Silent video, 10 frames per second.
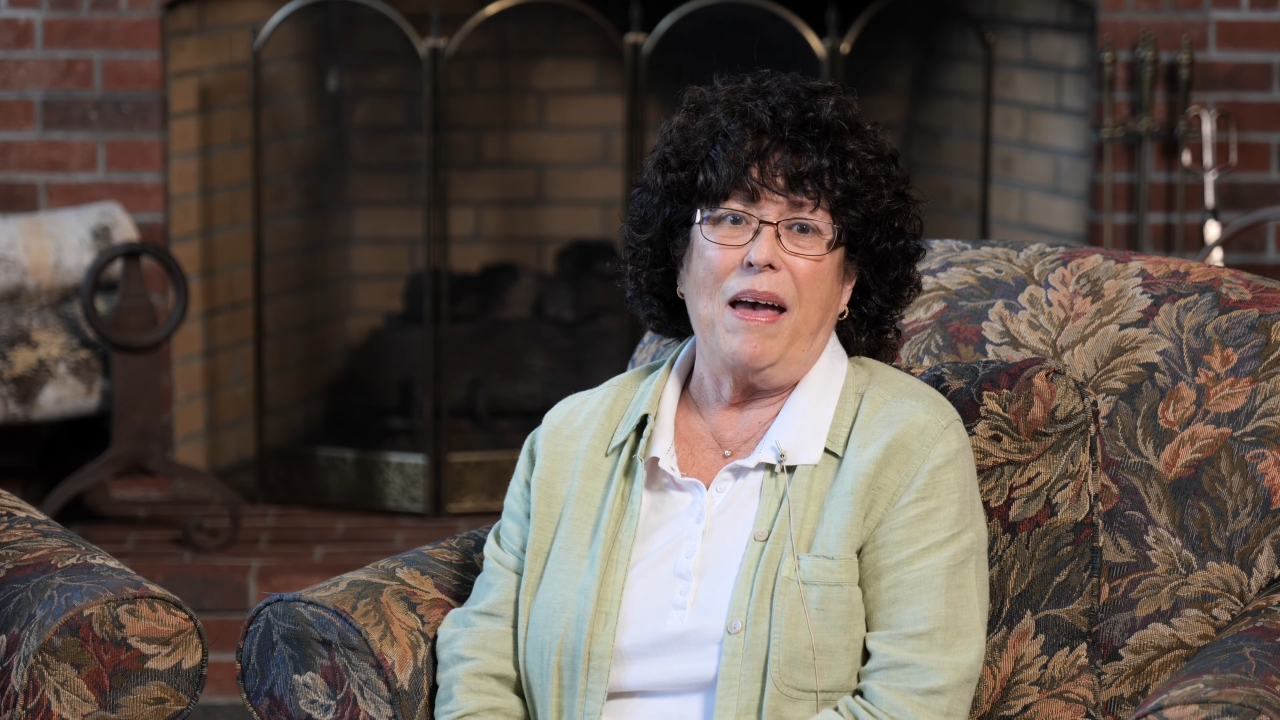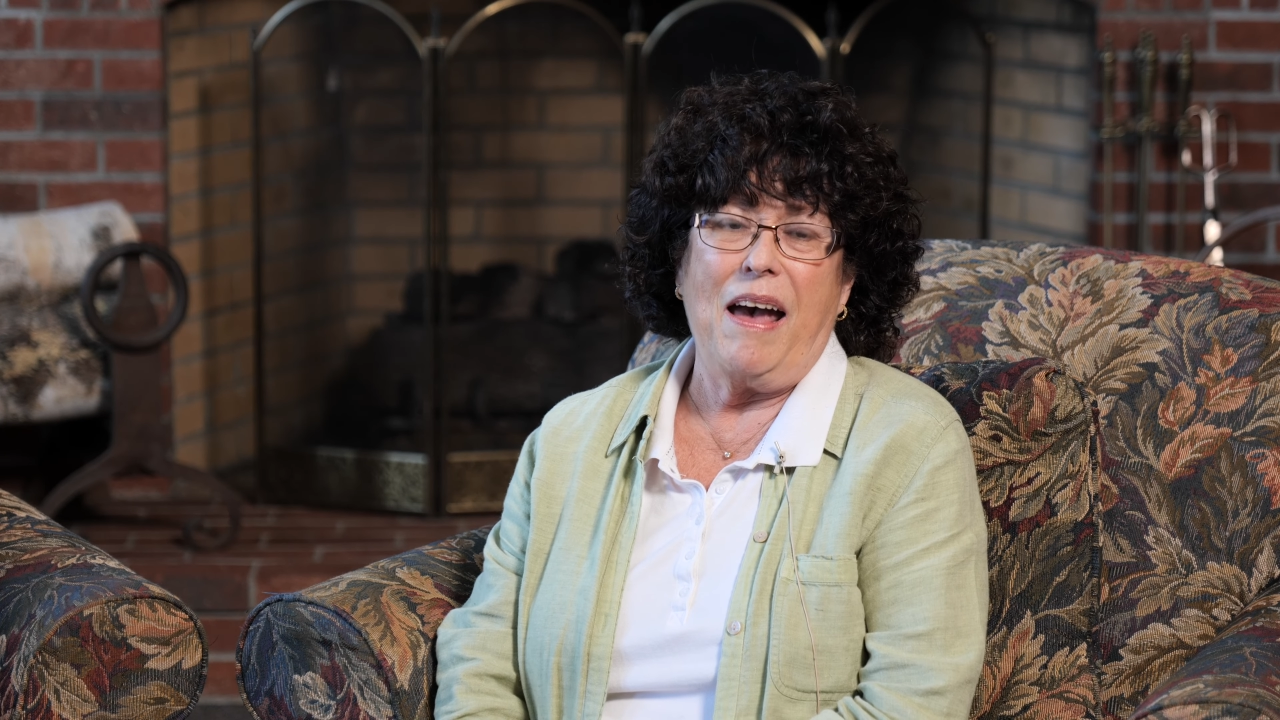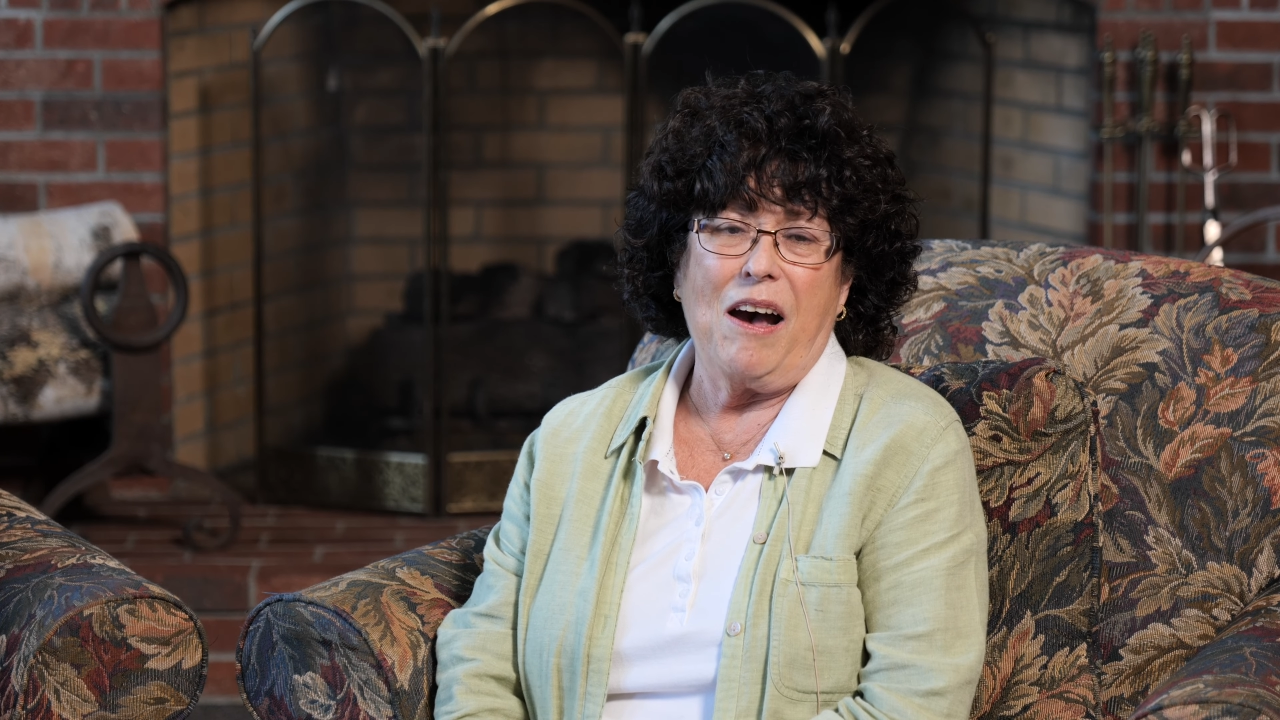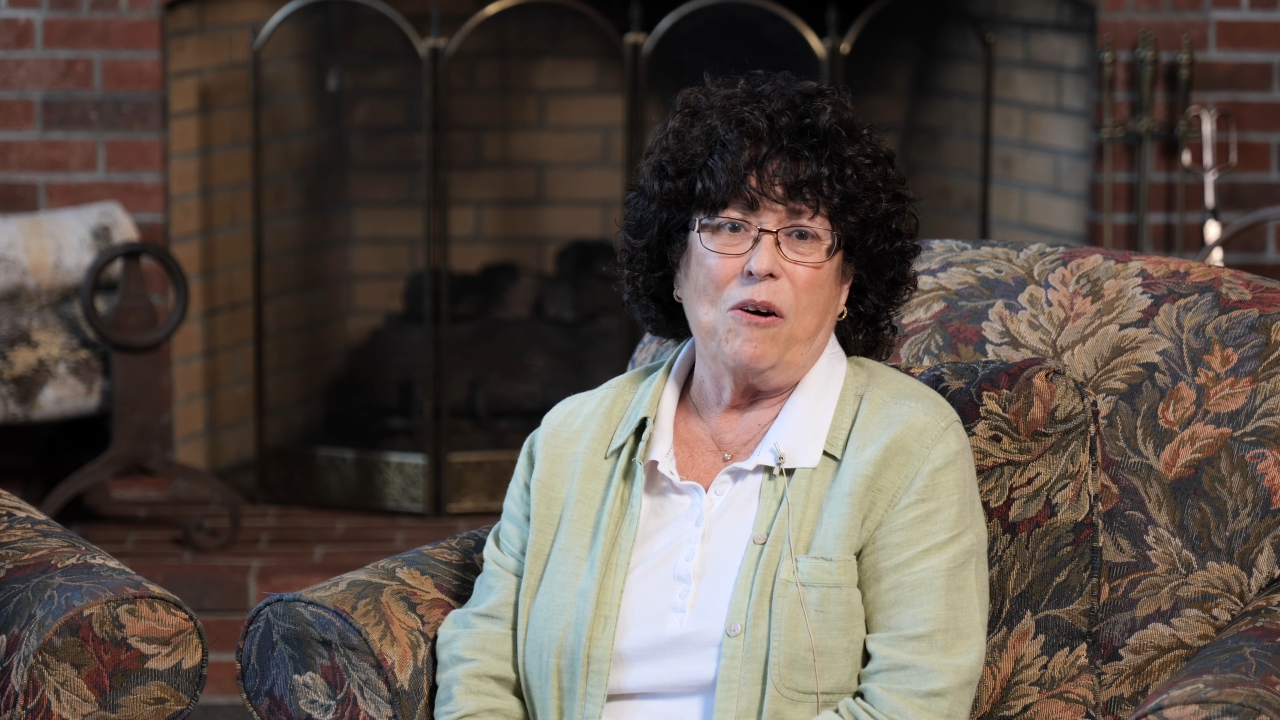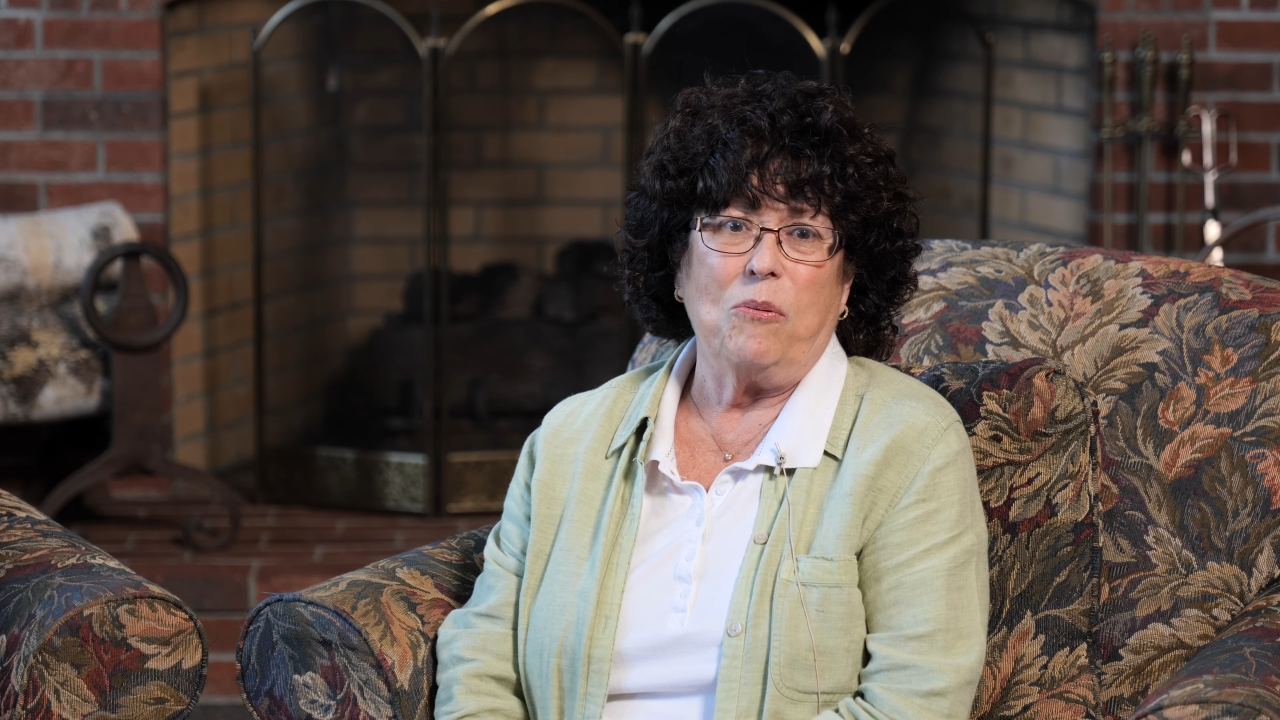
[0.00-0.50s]

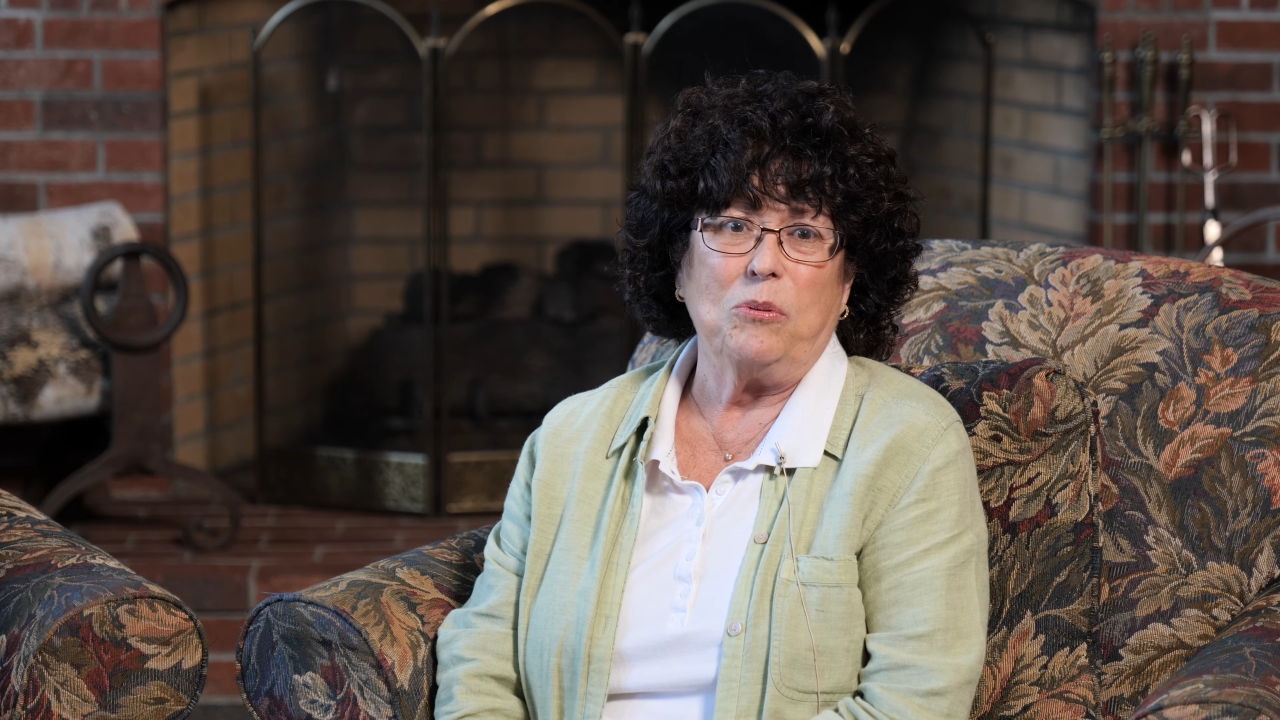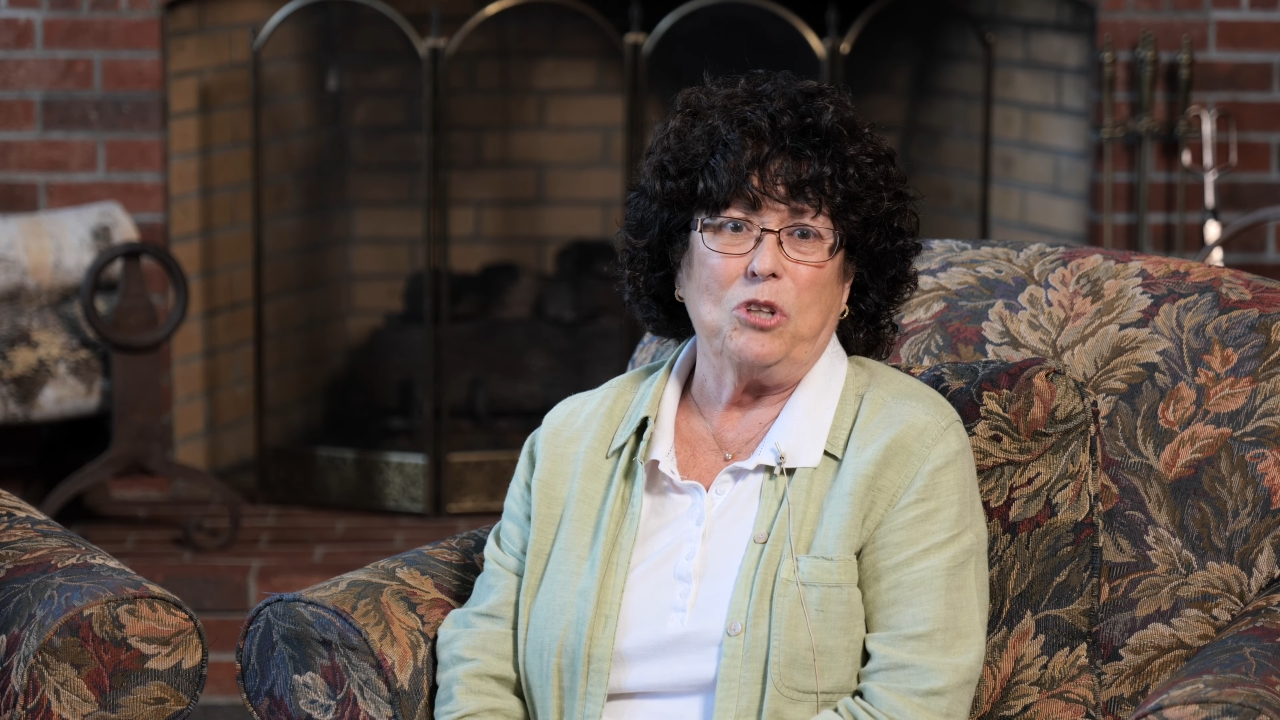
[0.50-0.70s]
how